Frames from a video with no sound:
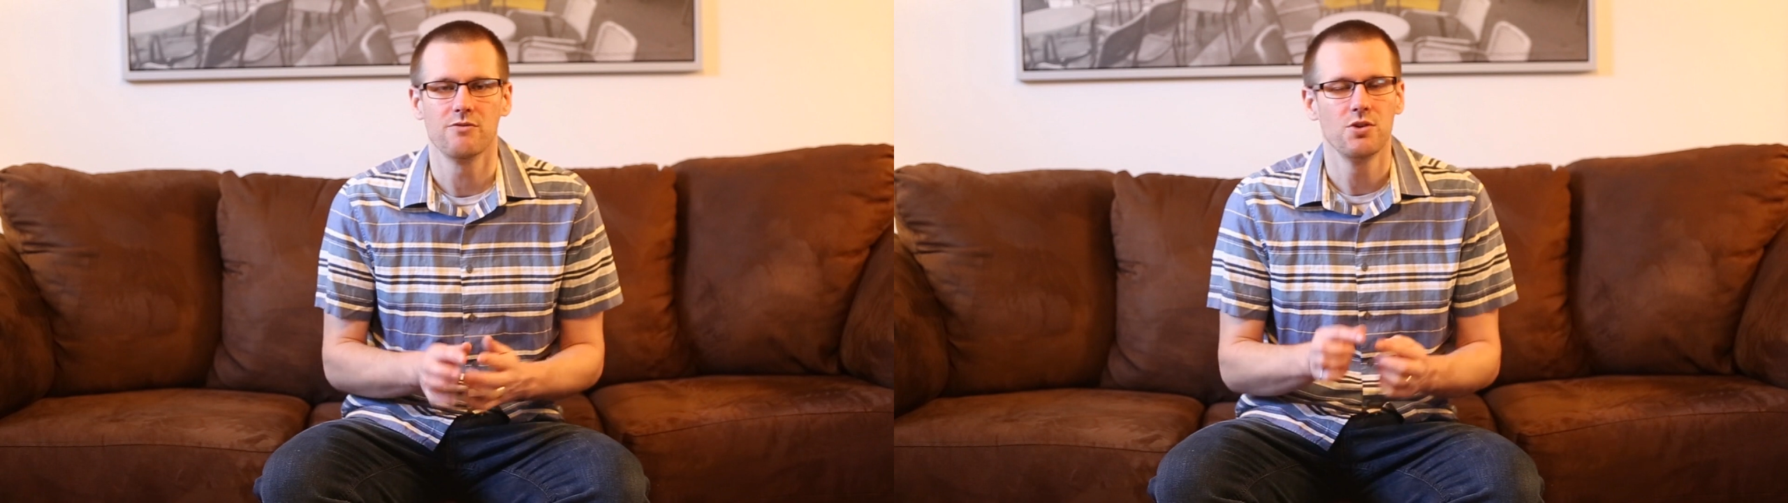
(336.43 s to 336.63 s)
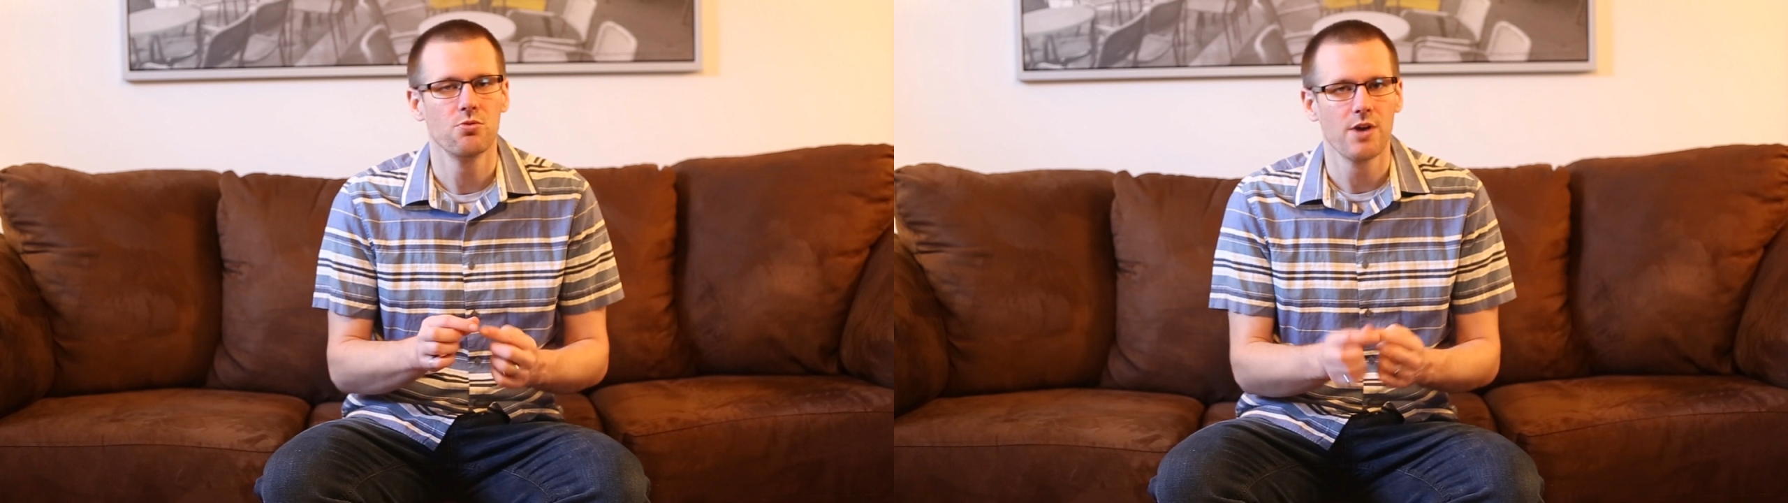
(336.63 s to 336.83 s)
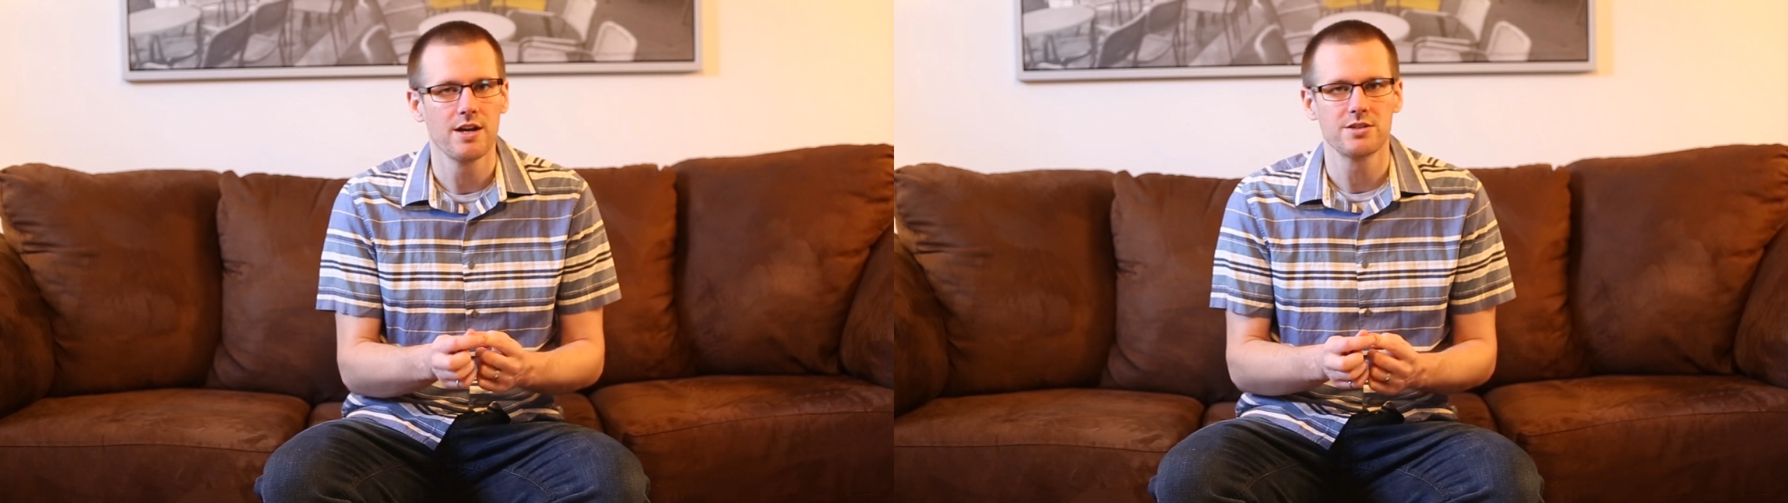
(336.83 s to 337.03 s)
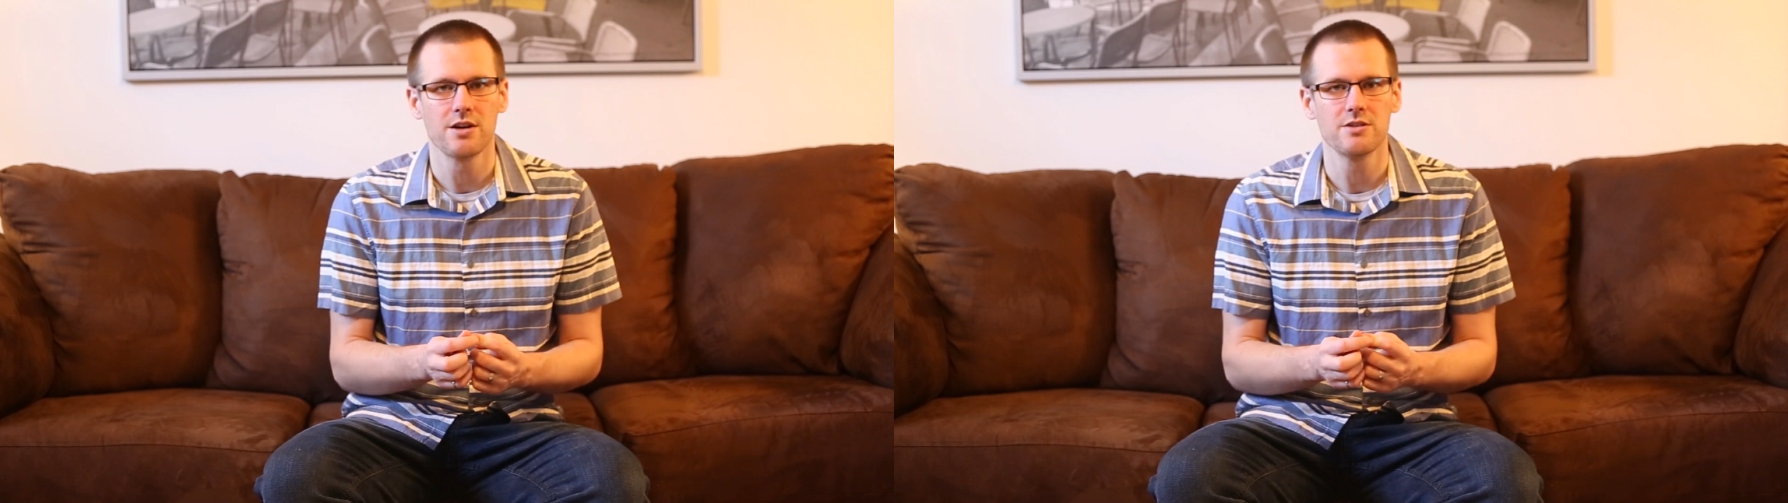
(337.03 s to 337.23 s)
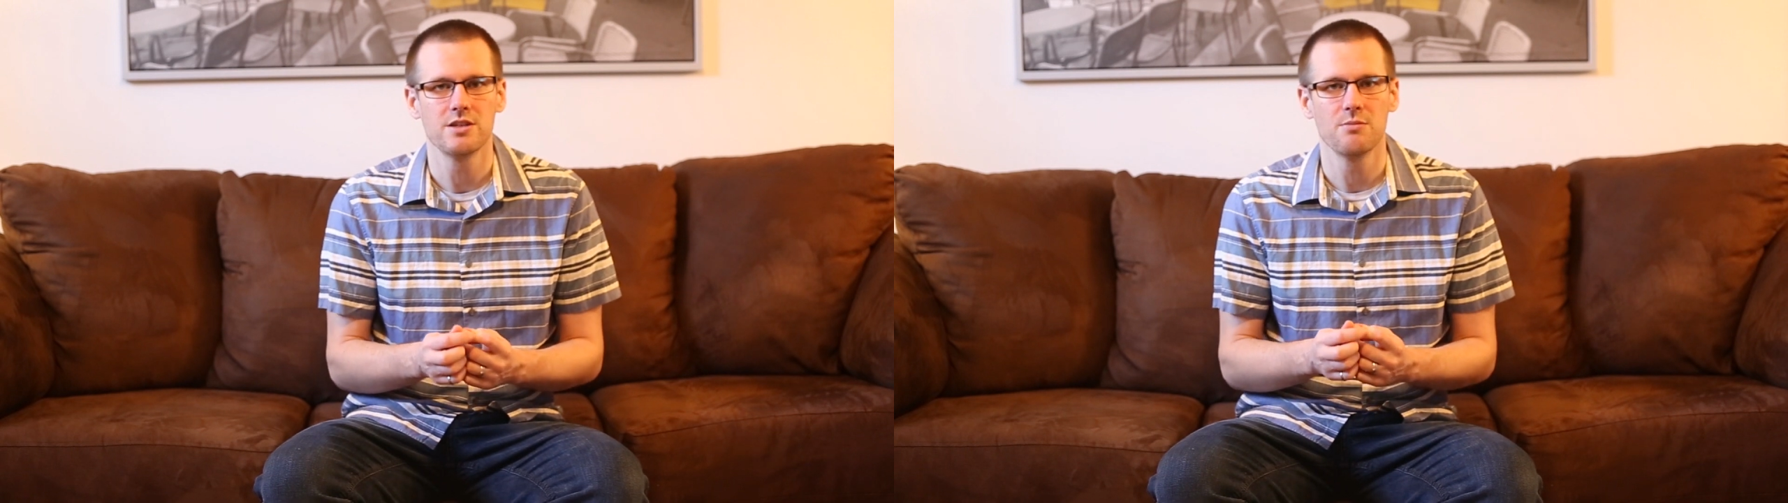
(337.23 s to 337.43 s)
If you race
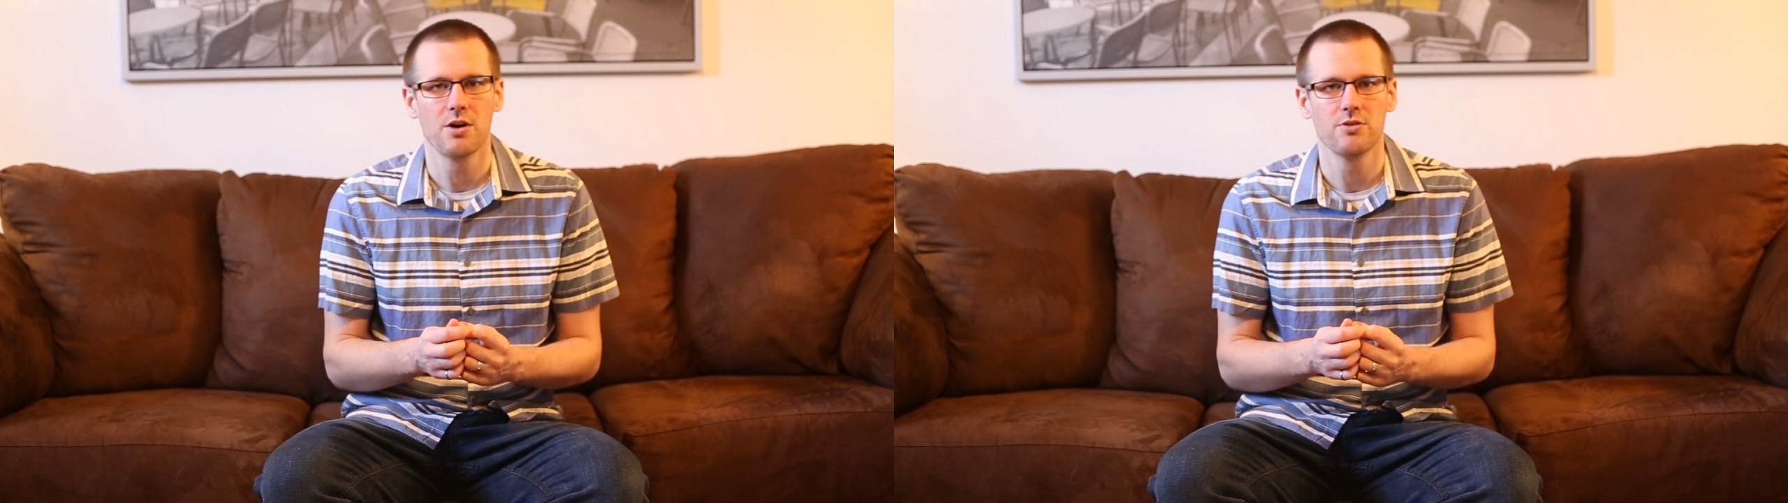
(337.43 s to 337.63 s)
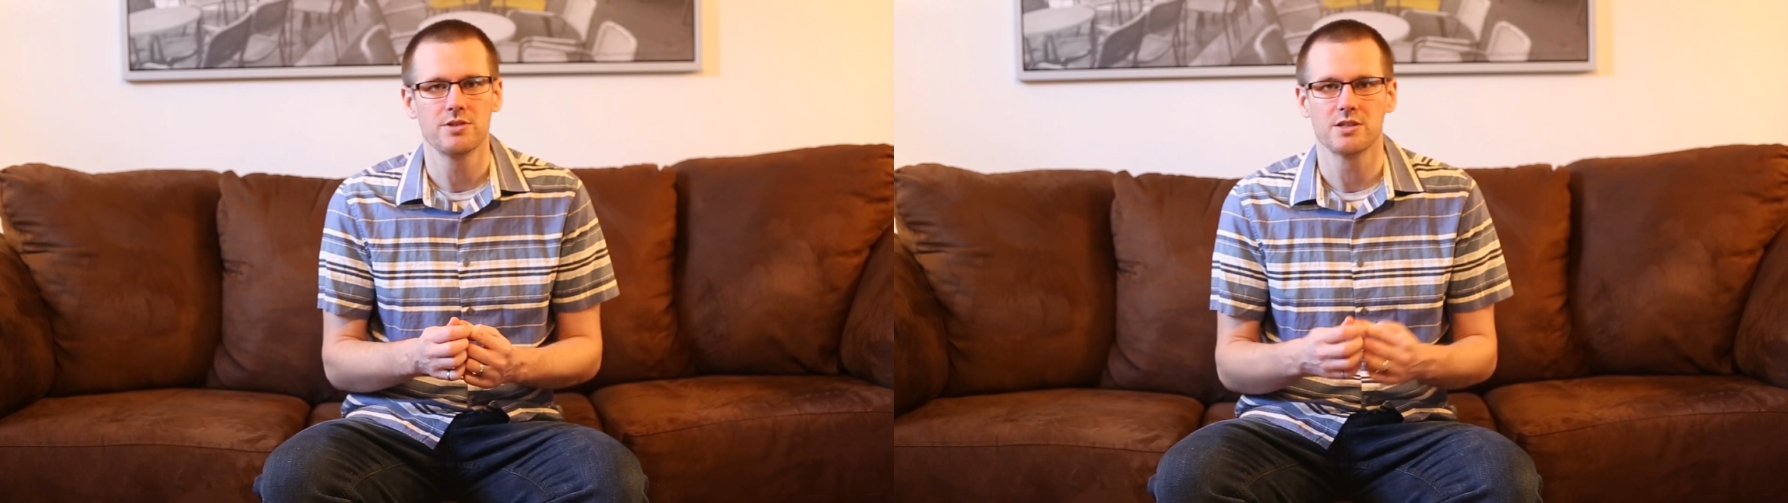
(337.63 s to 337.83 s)
RC boats,